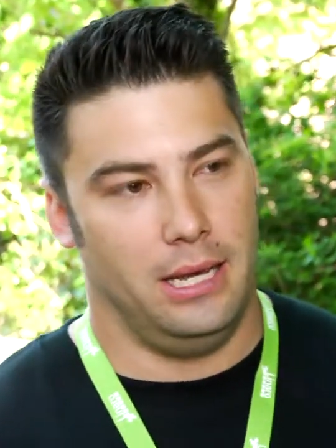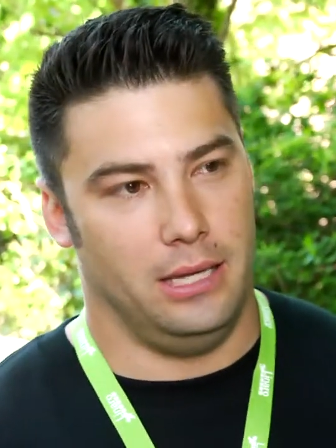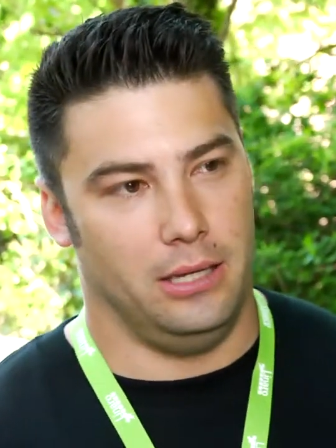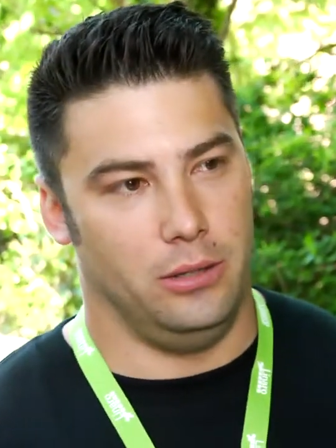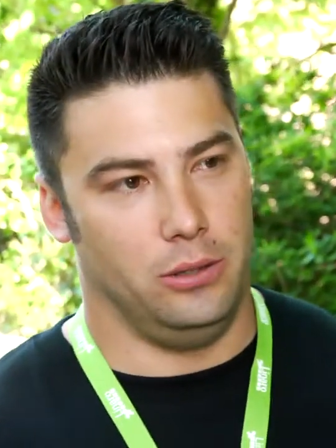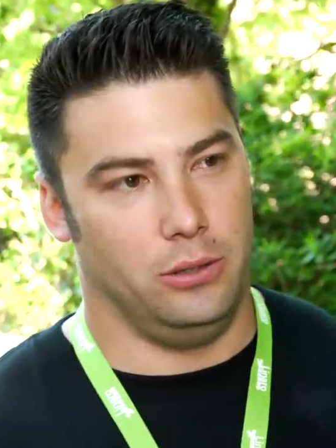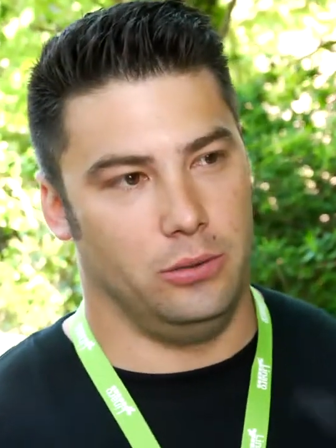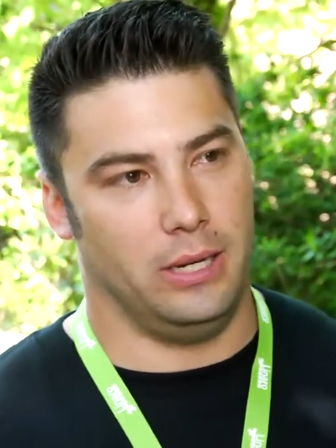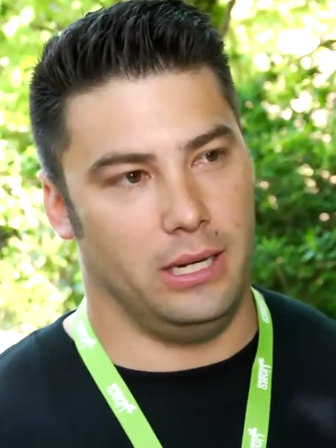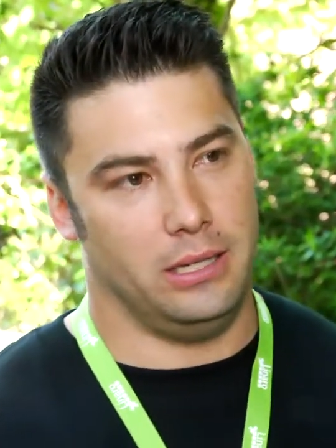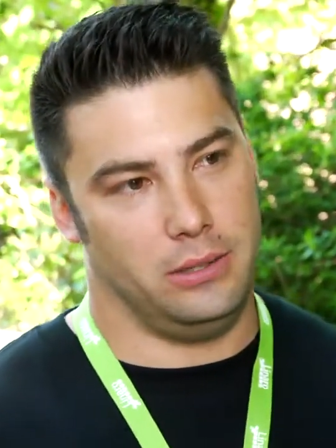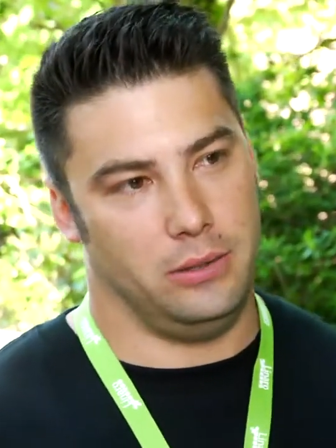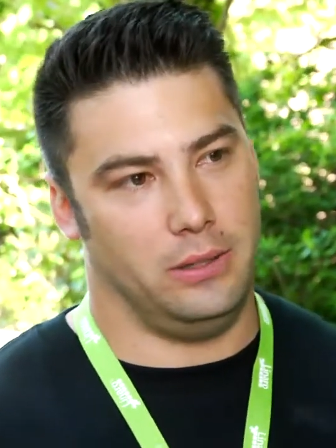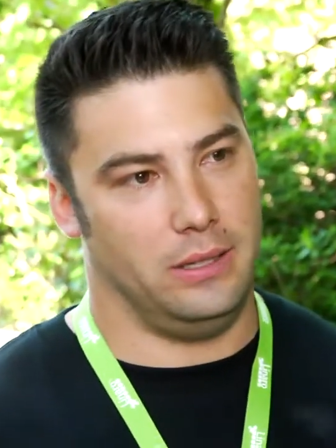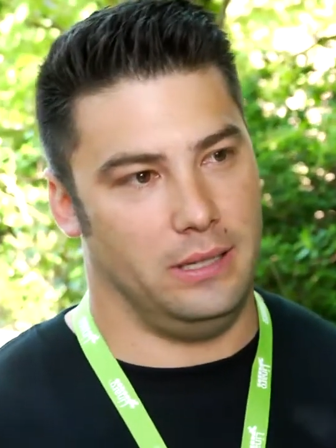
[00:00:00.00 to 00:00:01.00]
you get
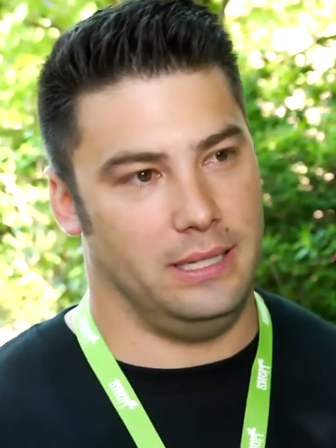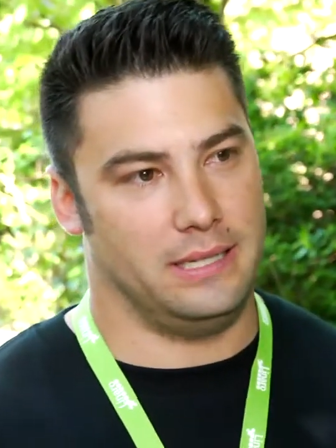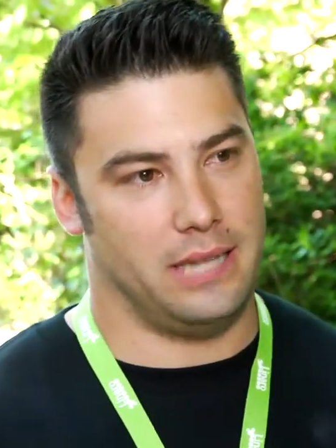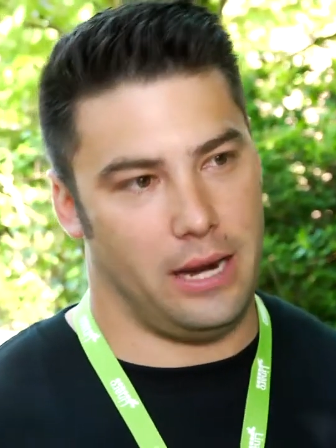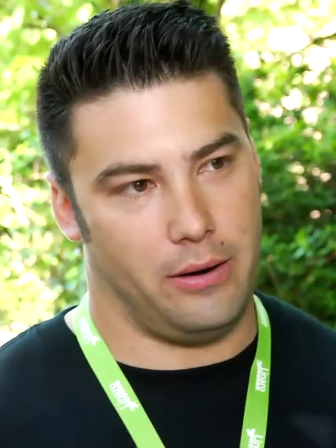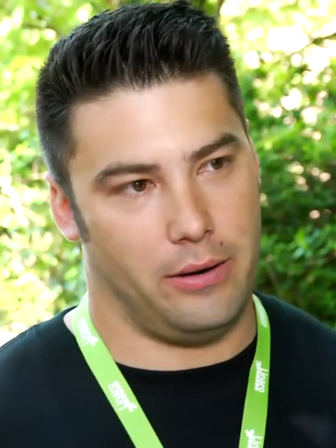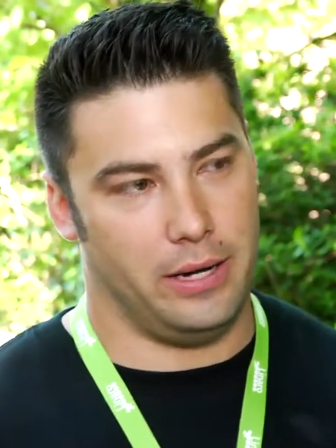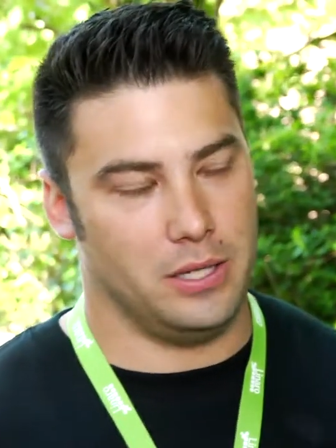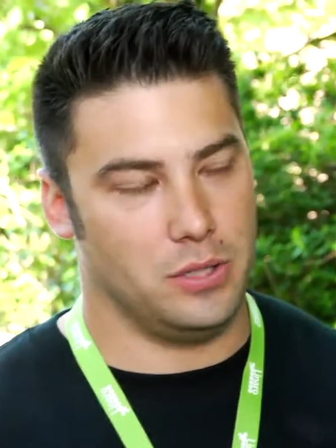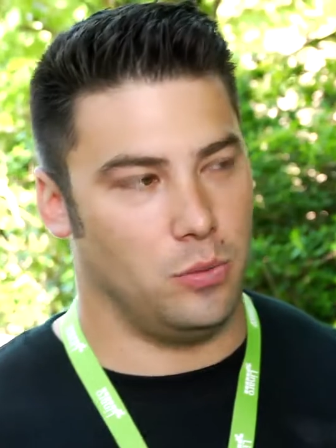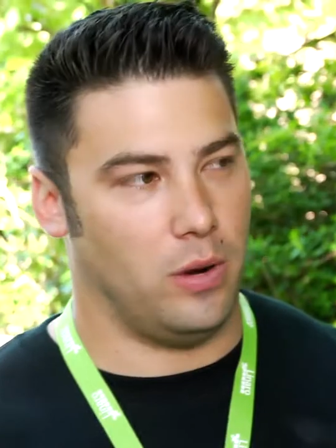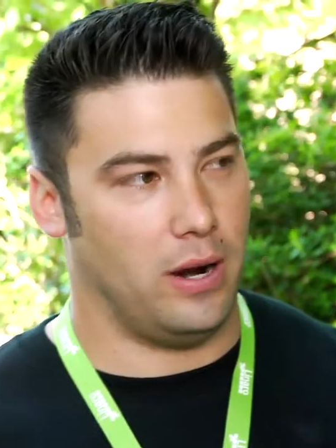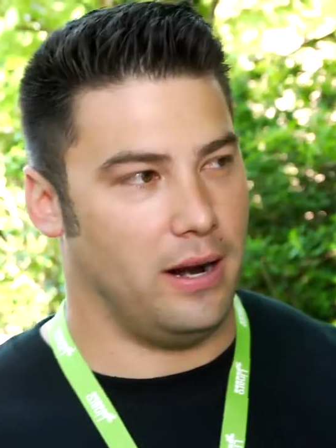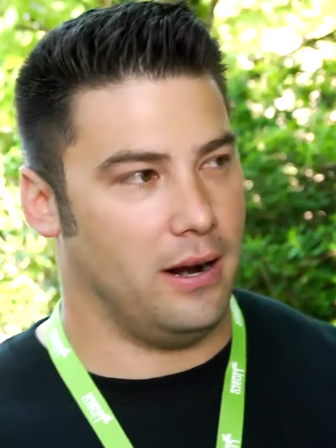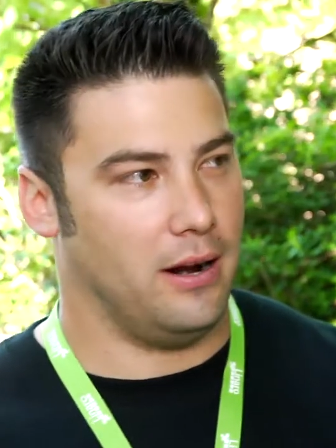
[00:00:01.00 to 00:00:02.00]
into these areas
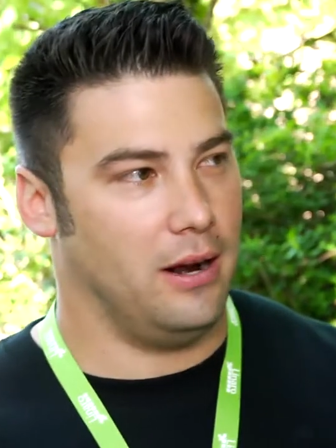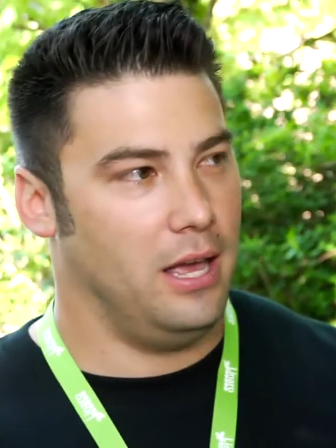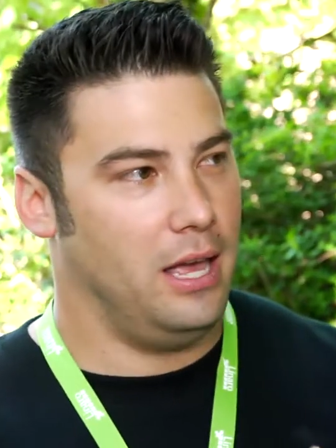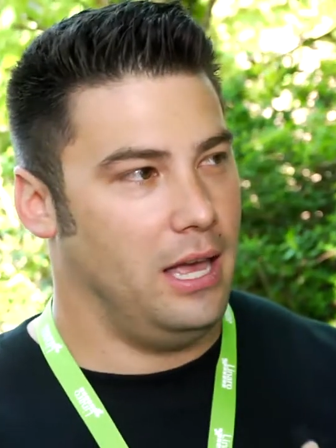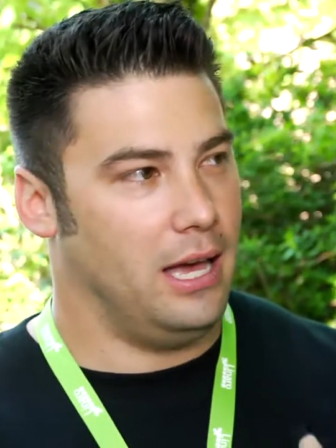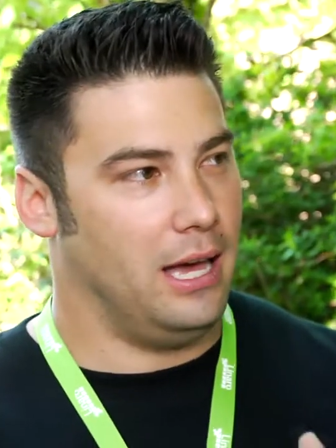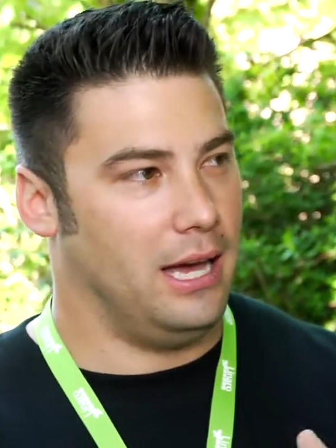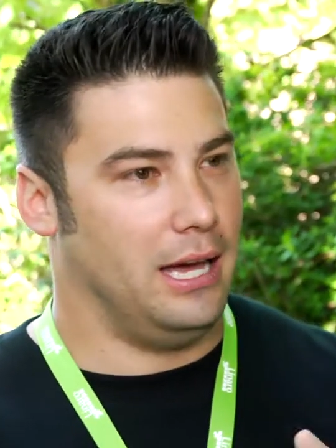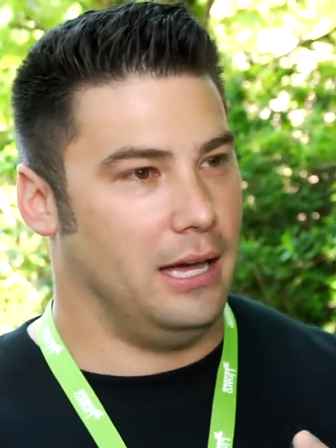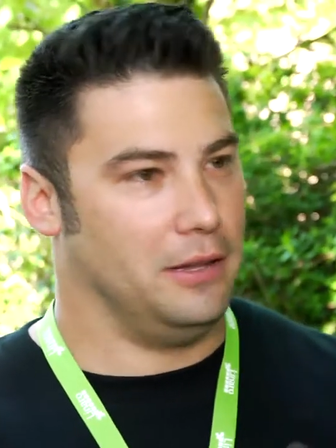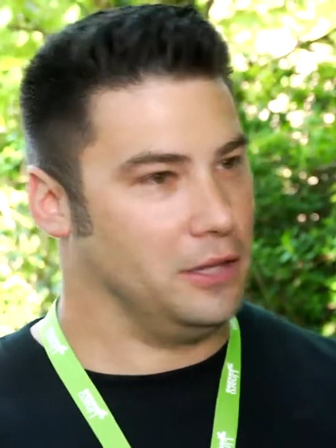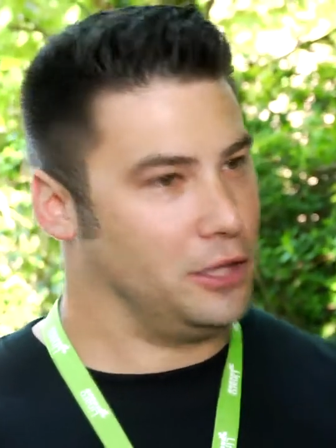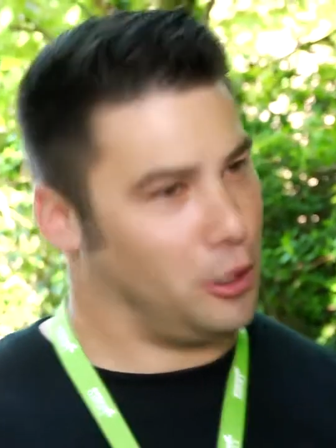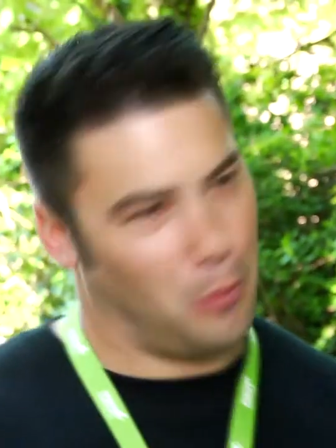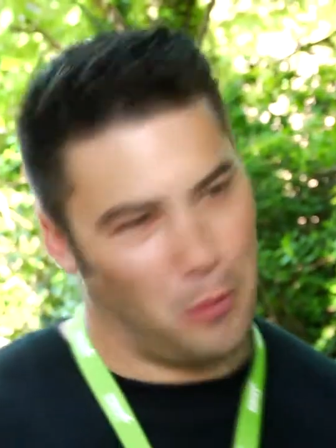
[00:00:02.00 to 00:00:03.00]
where
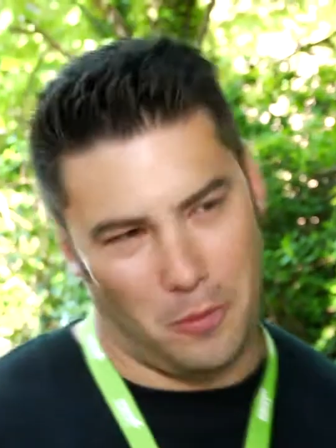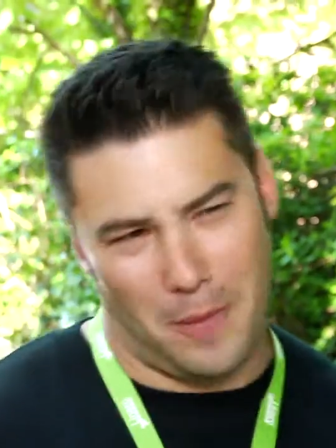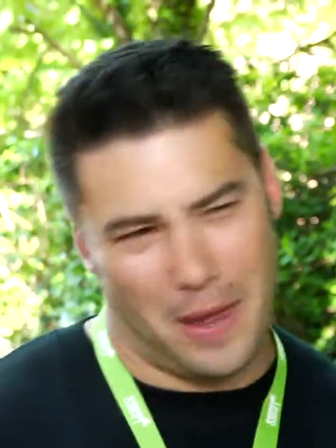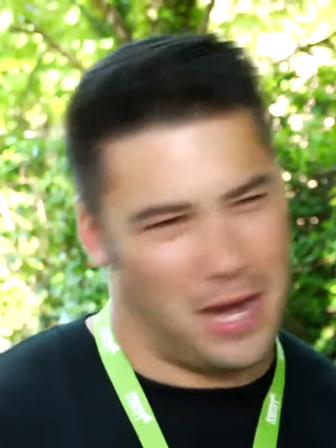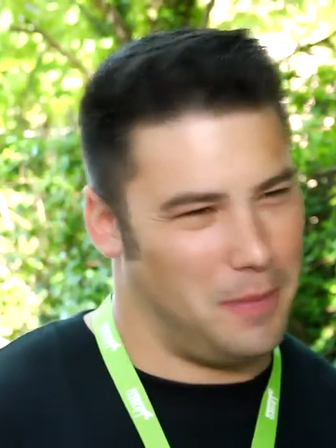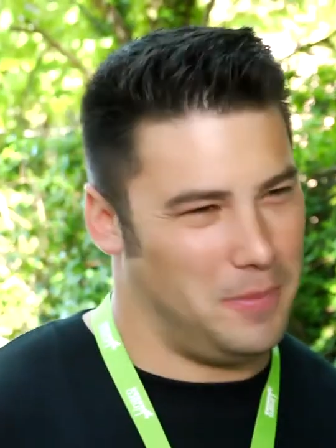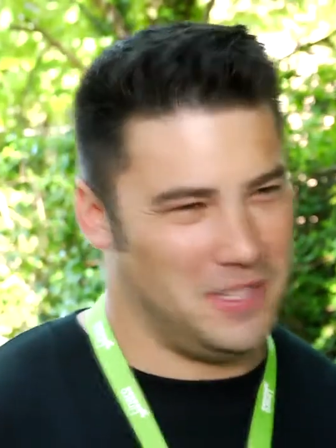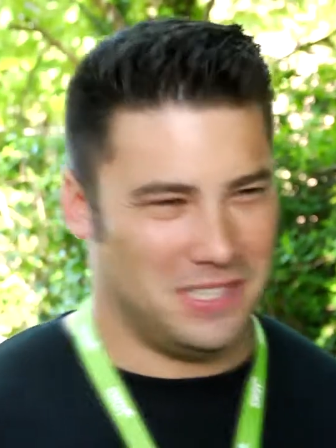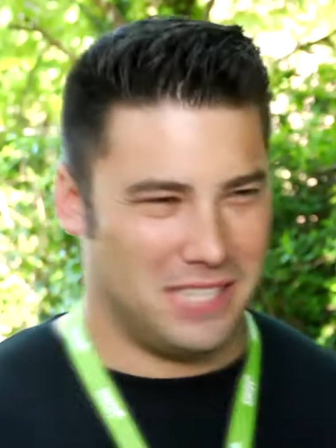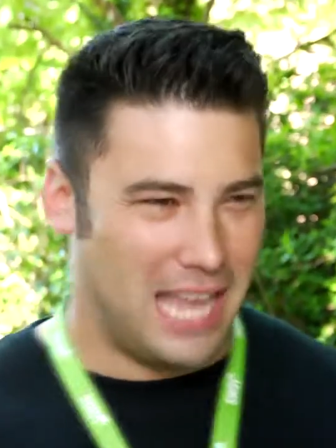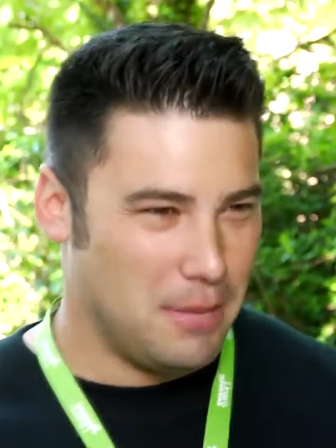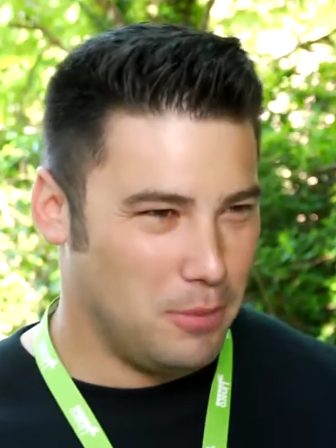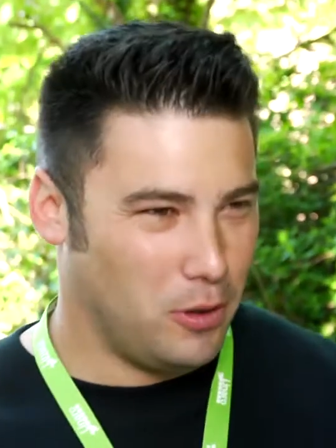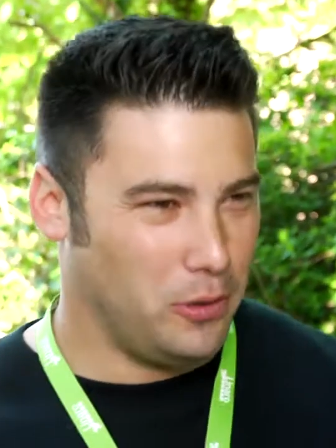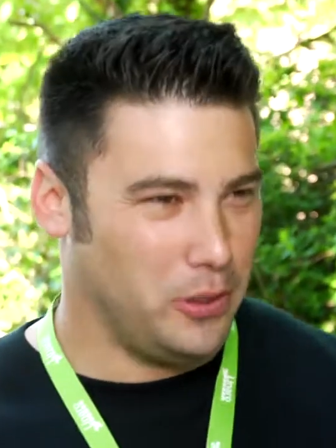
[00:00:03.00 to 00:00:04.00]
the kernel might not be
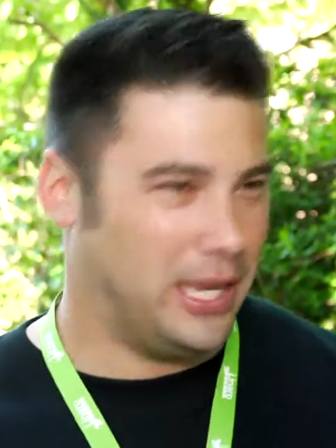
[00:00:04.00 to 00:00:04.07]
stable.